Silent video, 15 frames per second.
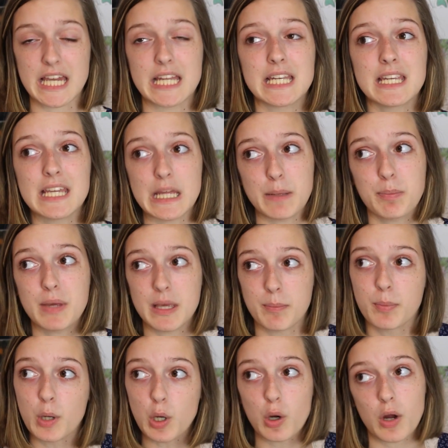I need
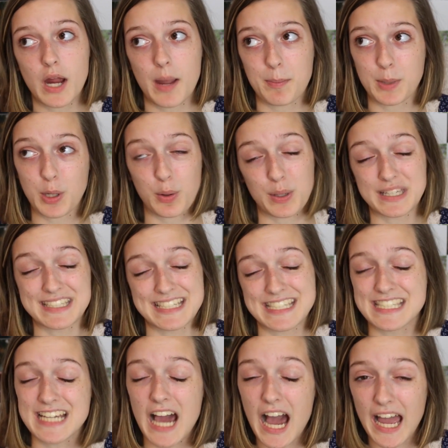people or I'm going to
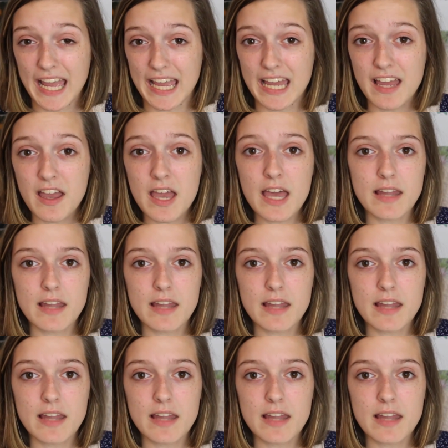die.